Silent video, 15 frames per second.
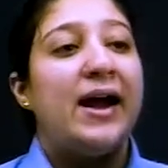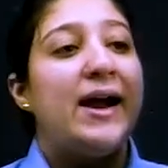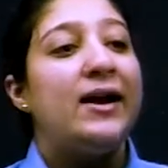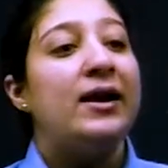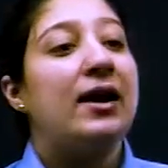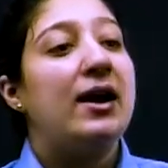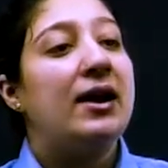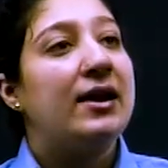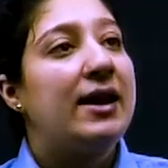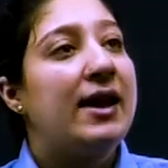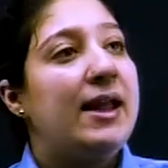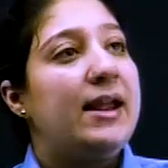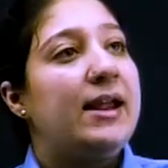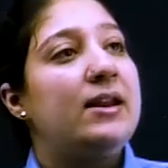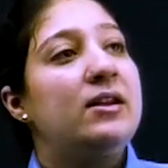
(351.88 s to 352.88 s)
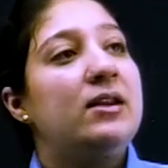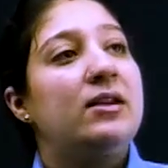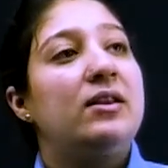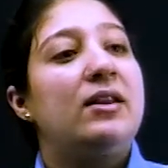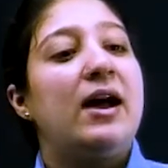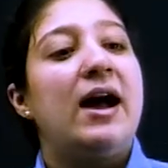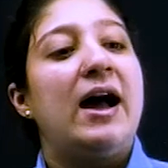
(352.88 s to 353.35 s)
and again
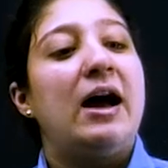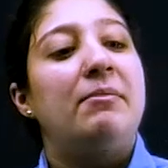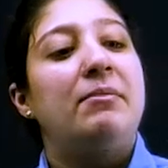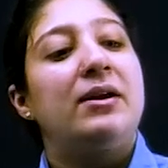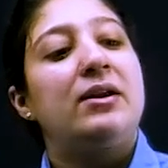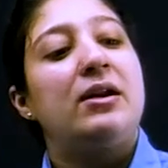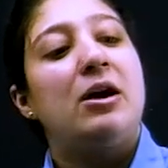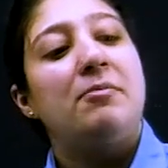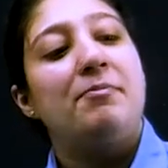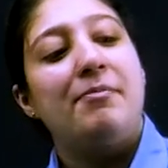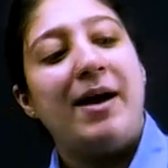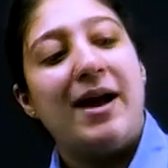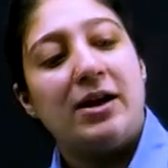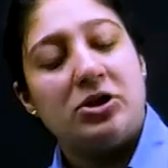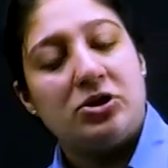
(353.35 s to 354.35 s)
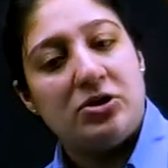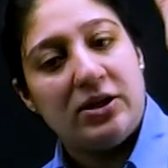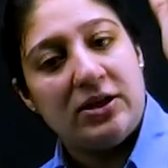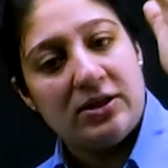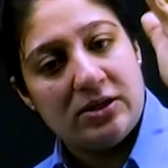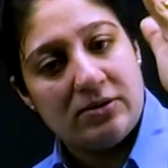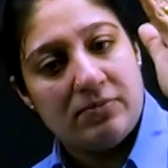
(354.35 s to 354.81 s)
the hammer comes back to
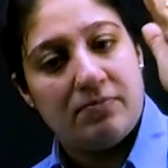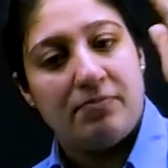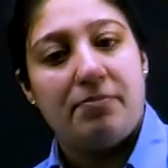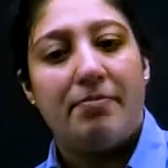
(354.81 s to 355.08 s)
its